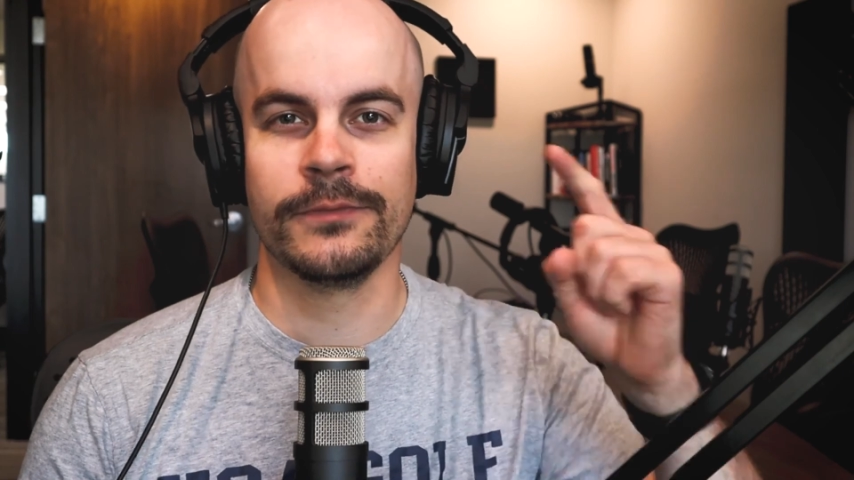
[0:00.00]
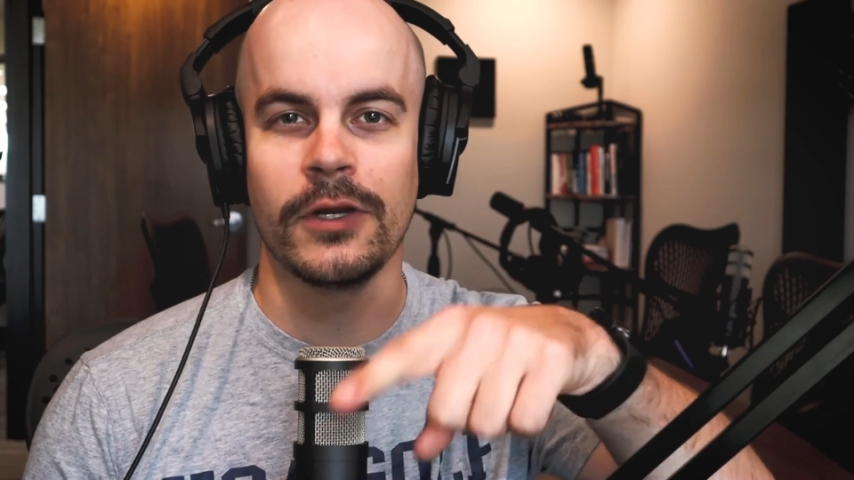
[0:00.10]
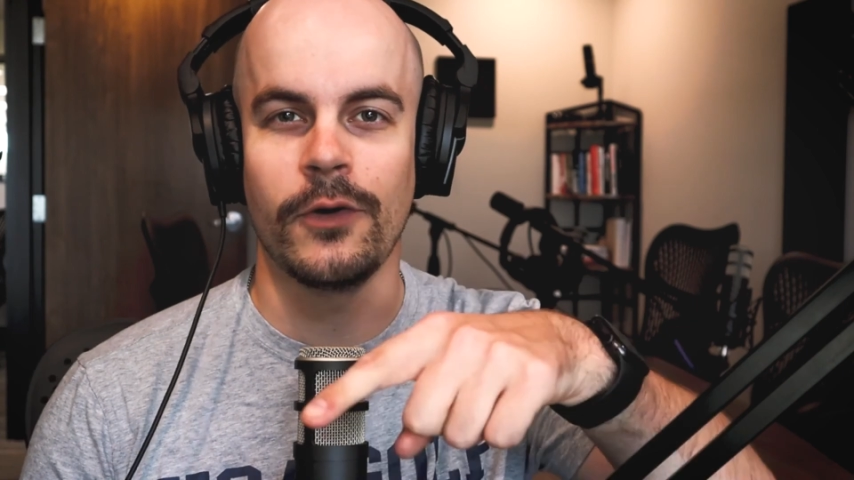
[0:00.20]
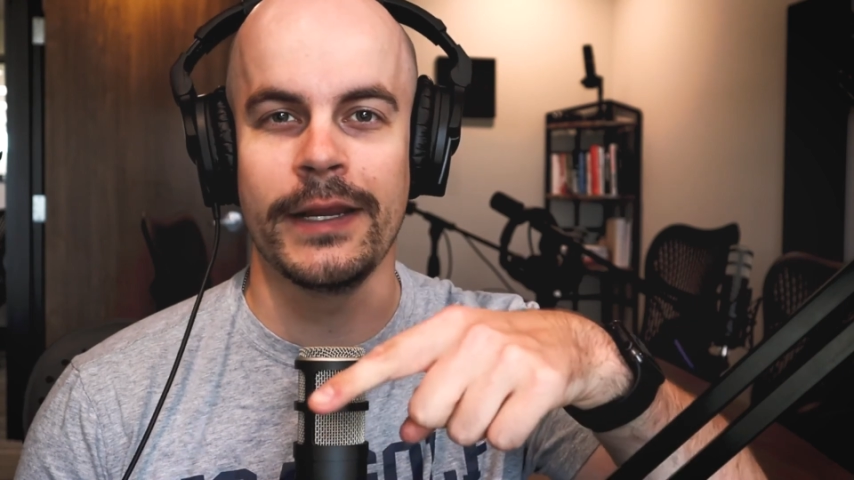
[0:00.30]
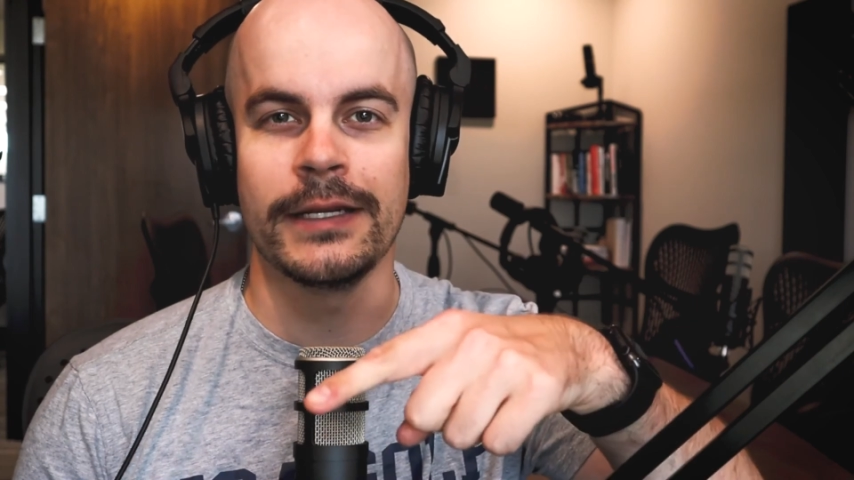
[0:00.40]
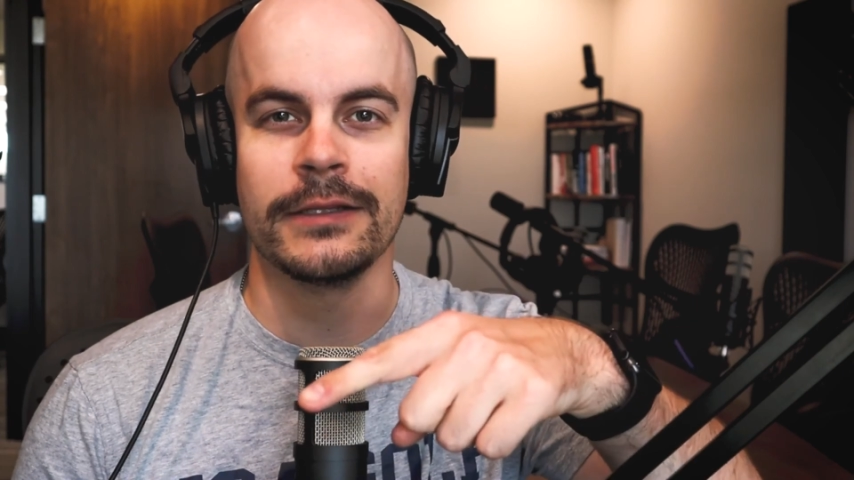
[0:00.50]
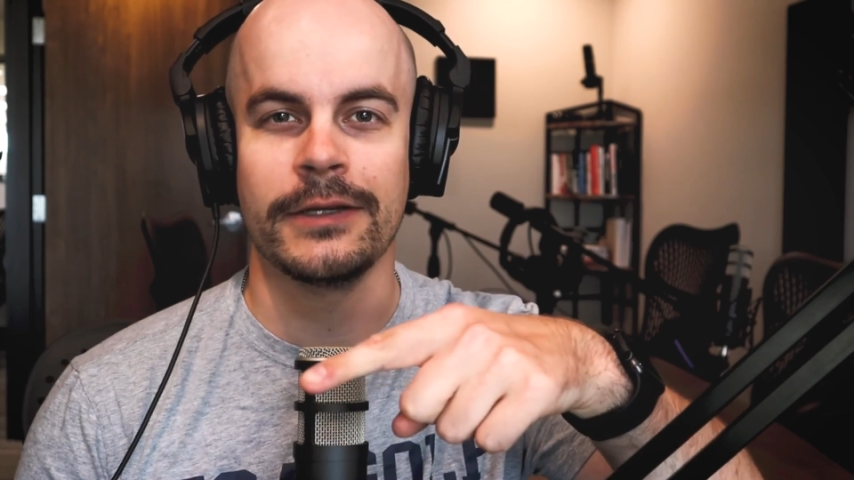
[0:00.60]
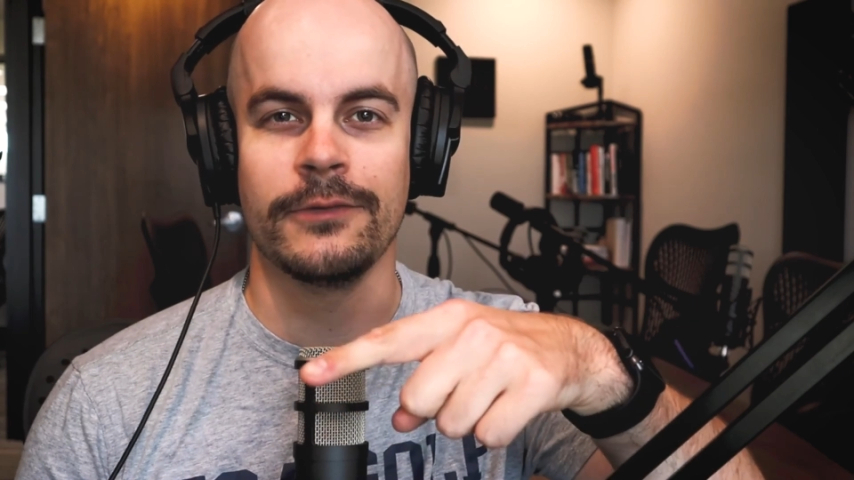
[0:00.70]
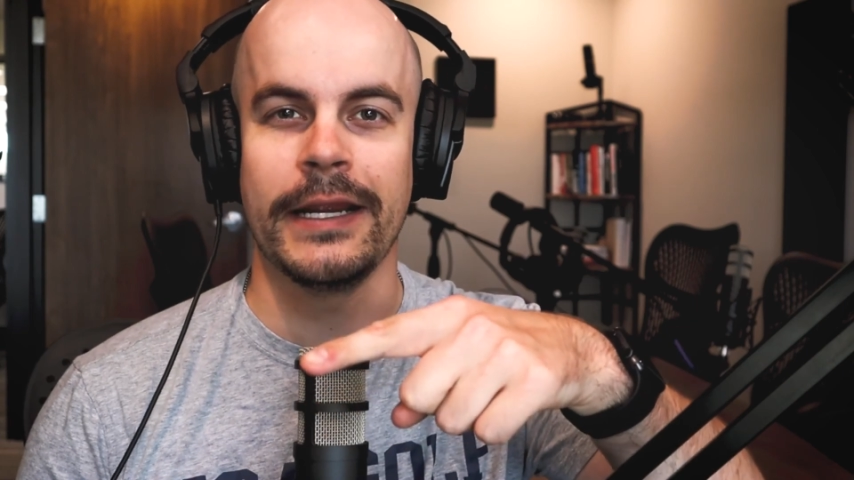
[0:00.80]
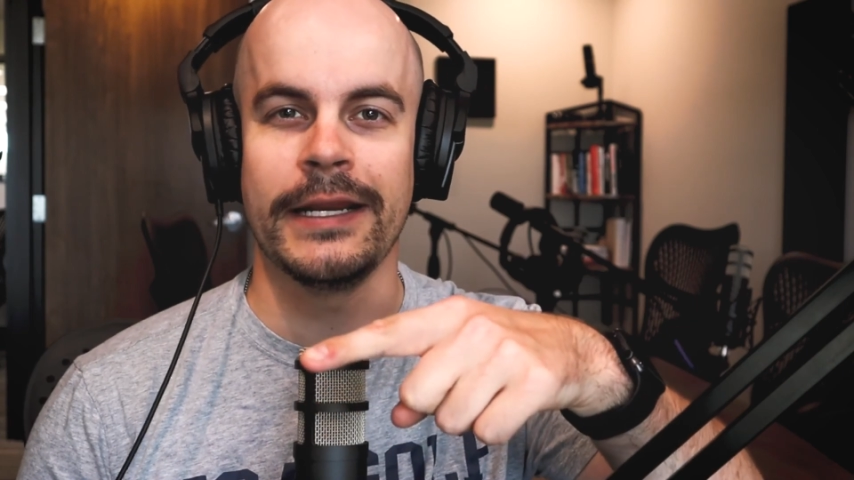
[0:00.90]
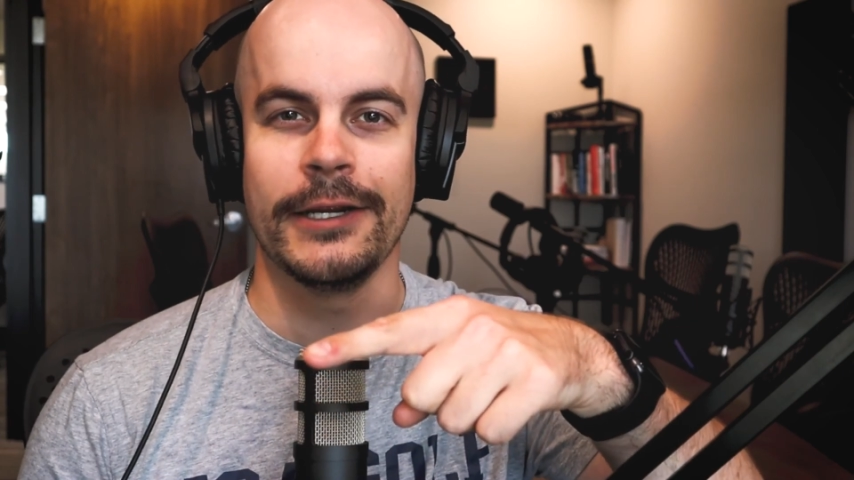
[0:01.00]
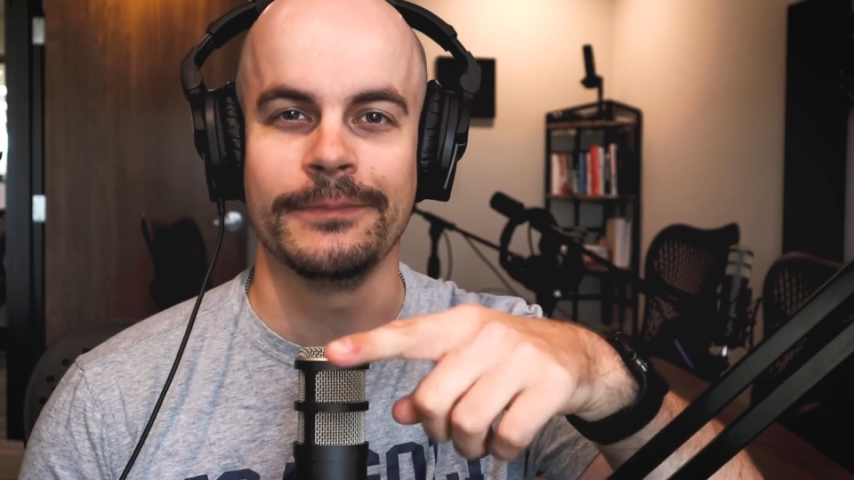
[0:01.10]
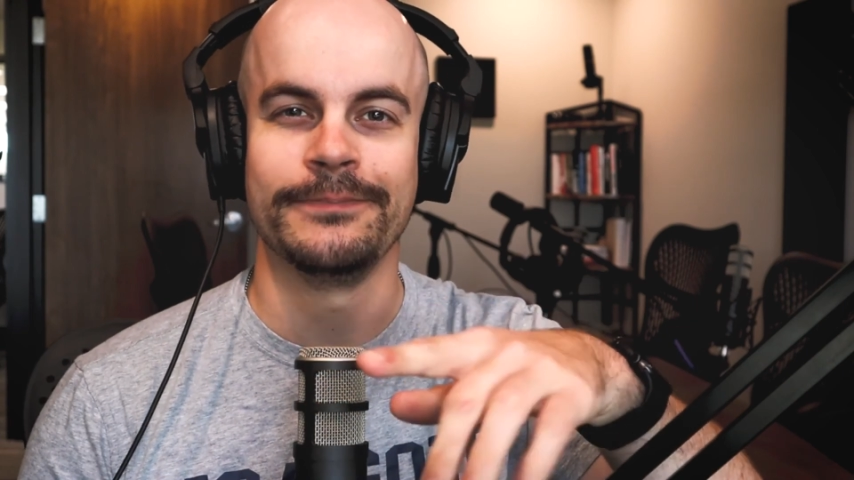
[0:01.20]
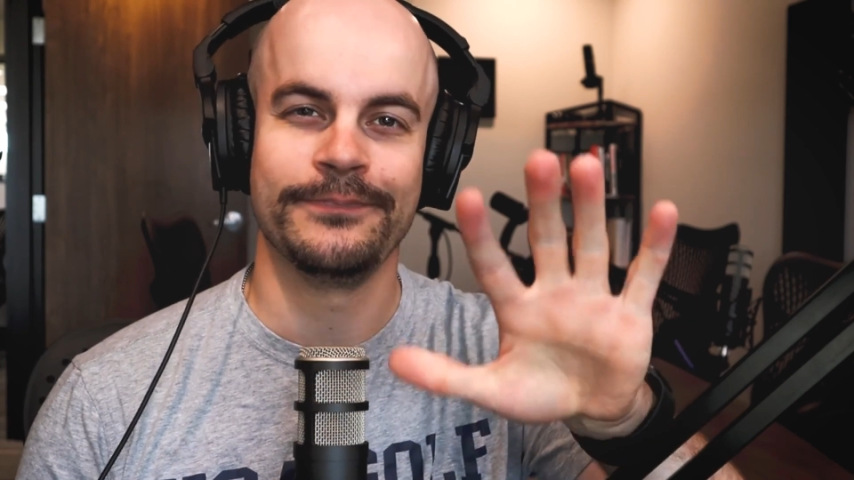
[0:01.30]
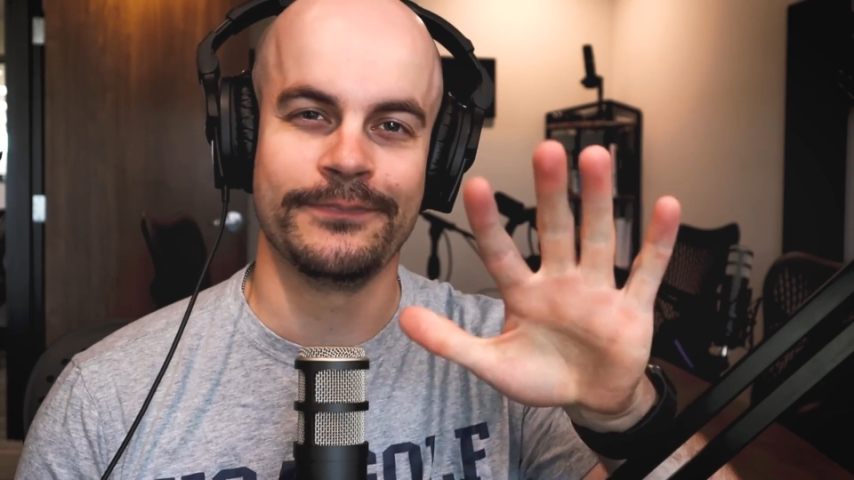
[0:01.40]
go ahead and click right here.
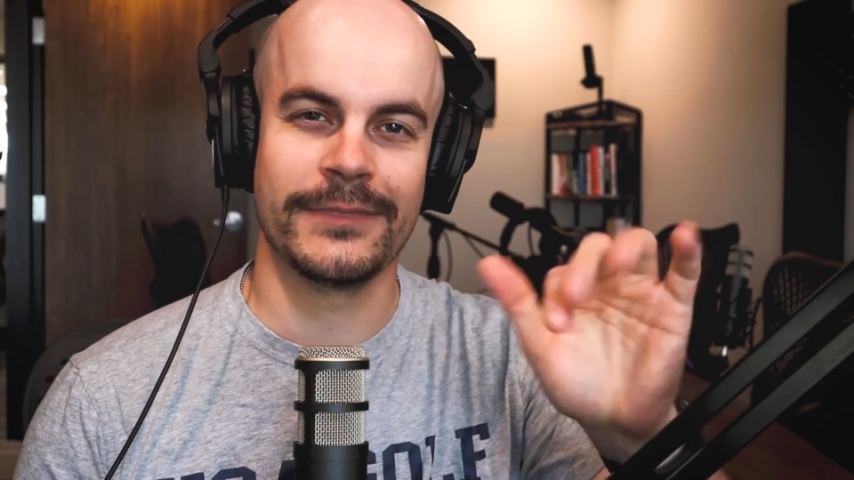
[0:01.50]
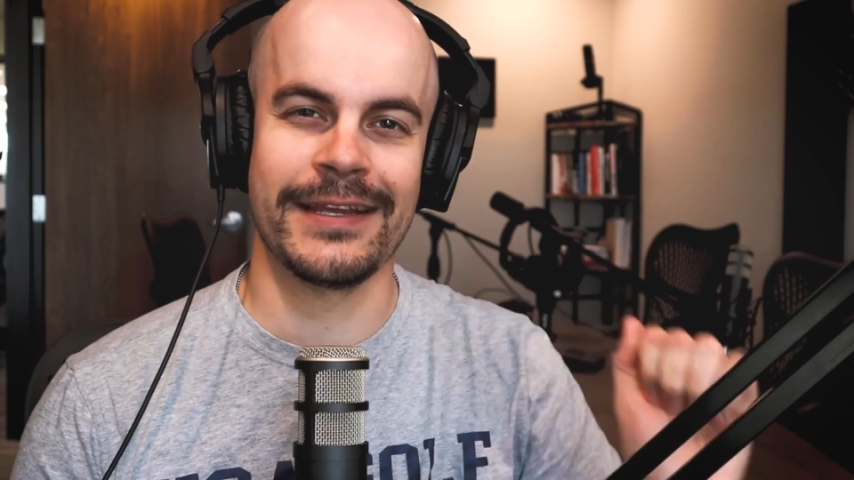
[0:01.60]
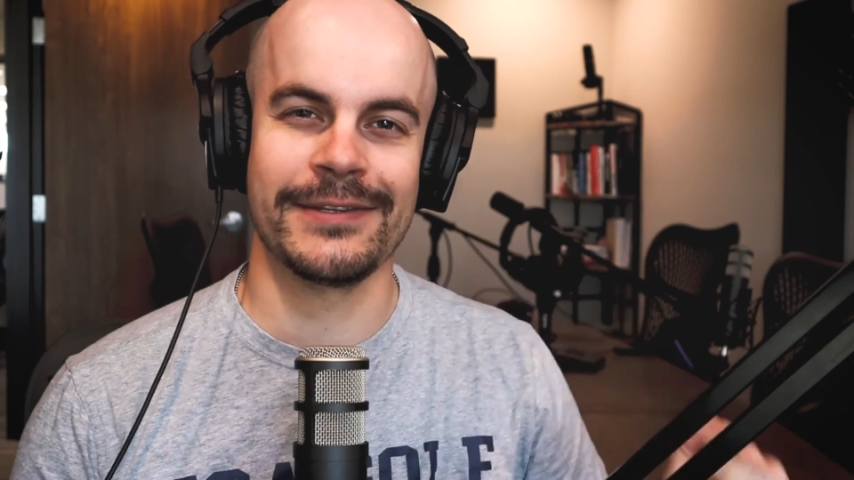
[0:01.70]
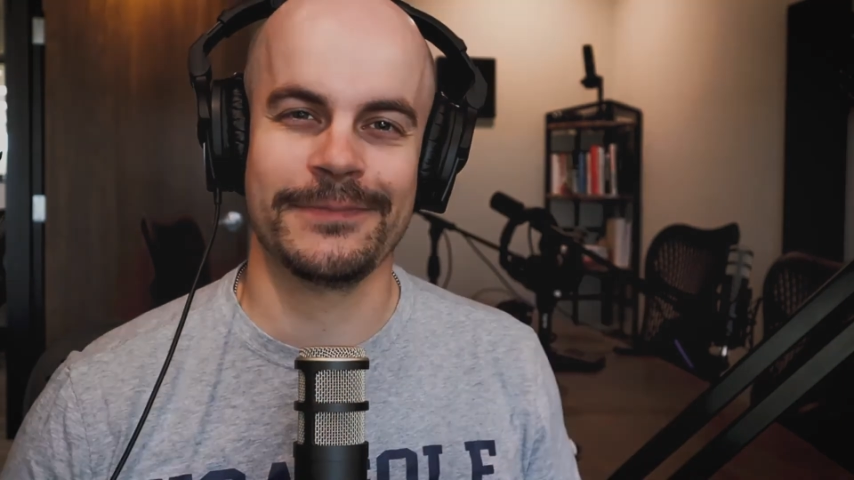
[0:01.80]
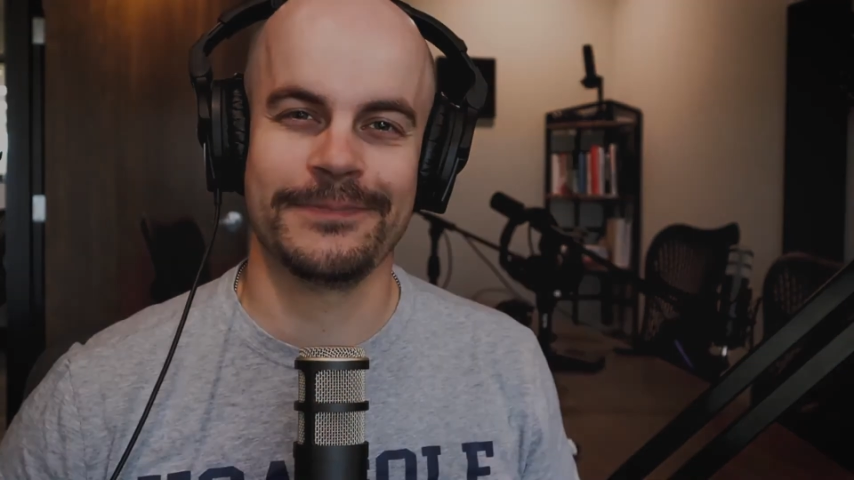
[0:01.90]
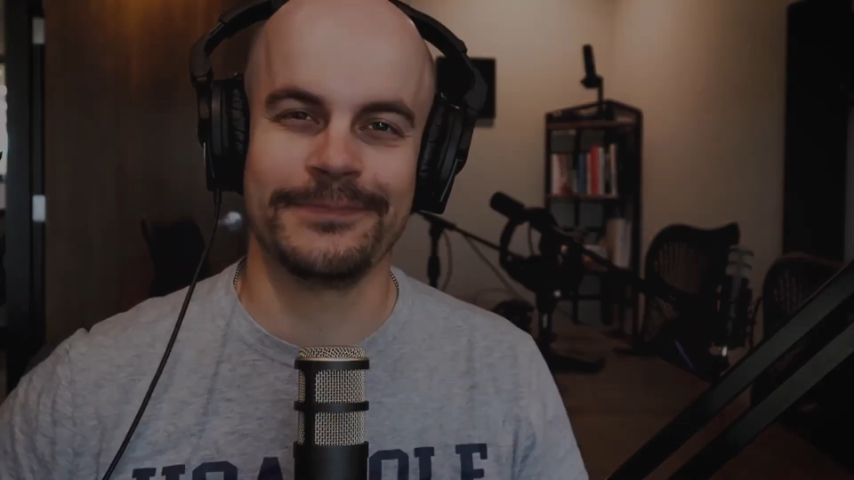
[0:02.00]
Thanks.